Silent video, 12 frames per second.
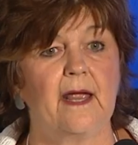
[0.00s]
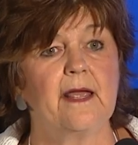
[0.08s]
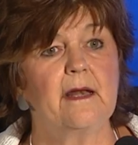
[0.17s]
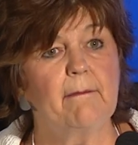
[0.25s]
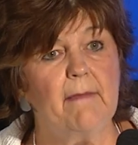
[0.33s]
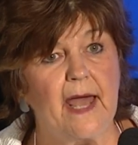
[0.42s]

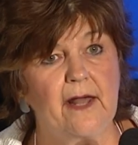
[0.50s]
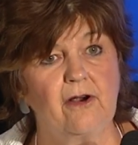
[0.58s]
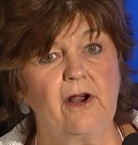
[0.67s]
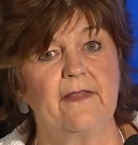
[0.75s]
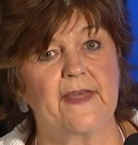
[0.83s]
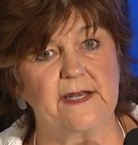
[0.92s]
in a
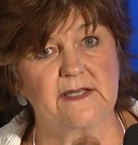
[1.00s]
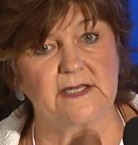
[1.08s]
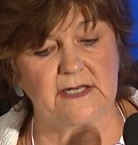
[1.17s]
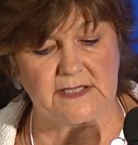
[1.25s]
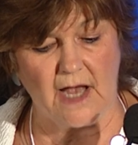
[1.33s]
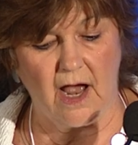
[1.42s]
manner that is
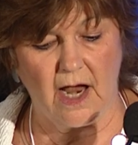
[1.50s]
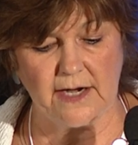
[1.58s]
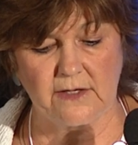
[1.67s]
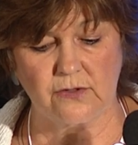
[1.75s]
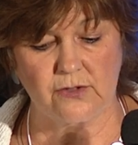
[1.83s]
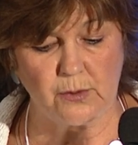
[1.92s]

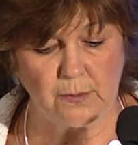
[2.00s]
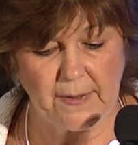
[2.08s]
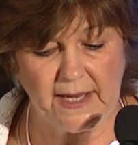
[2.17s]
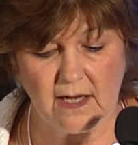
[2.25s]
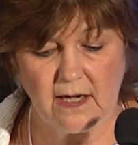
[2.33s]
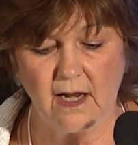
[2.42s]
designed to
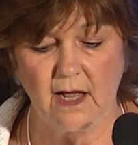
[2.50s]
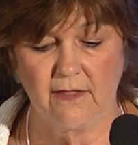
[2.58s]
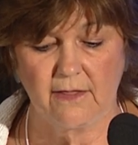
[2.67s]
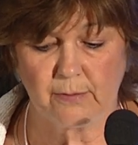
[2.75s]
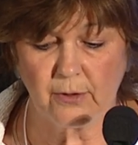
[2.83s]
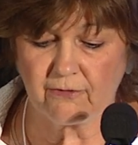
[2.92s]
pin
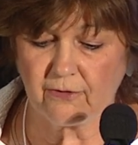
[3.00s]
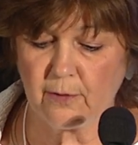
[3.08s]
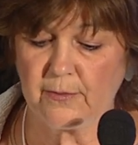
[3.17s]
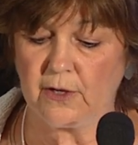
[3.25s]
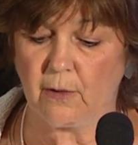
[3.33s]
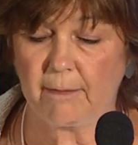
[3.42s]
the
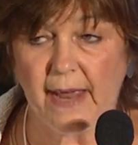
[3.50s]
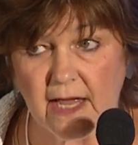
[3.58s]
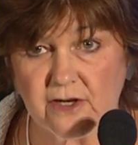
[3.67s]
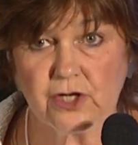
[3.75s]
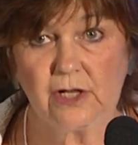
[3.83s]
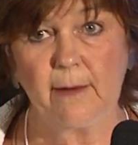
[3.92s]
proverbial
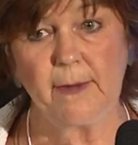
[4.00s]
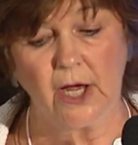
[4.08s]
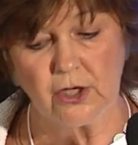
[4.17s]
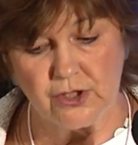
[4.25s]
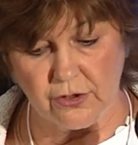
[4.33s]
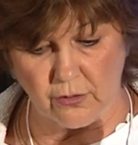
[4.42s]
pendulum
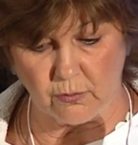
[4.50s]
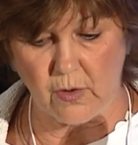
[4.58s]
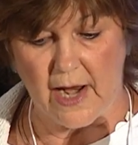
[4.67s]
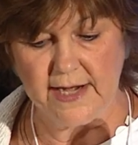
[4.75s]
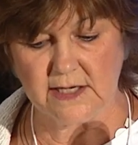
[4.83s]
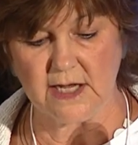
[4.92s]
to the
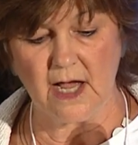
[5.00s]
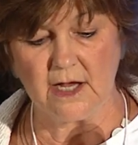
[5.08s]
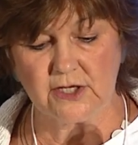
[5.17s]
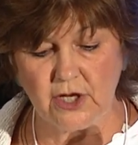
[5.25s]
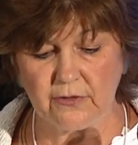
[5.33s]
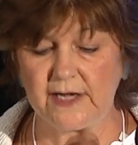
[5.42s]
right
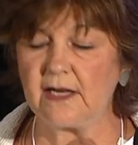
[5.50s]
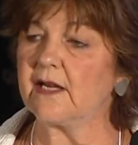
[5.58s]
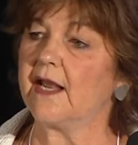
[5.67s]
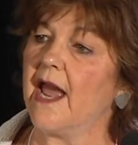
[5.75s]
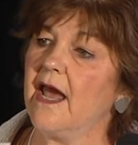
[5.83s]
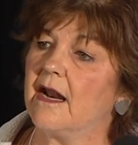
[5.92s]
so that it
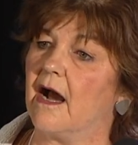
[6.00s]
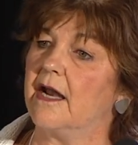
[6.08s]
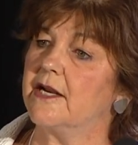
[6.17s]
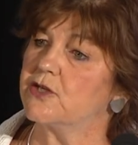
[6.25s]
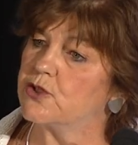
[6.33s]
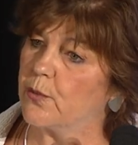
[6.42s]
cannot
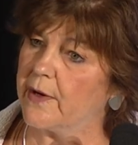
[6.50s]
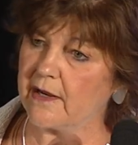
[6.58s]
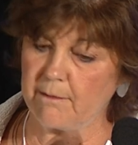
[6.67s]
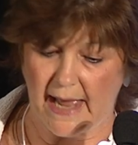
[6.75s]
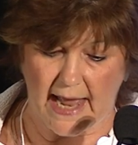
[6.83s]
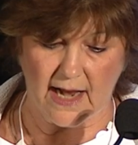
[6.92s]
swing
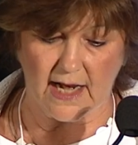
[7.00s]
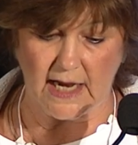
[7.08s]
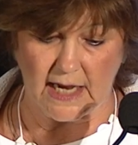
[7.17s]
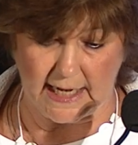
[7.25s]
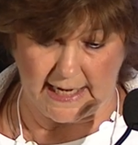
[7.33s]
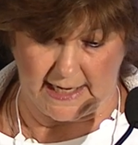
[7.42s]
back
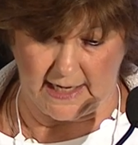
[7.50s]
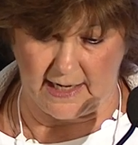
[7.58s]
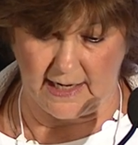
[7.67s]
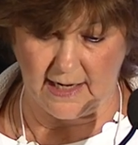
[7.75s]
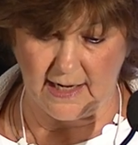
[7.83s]
again.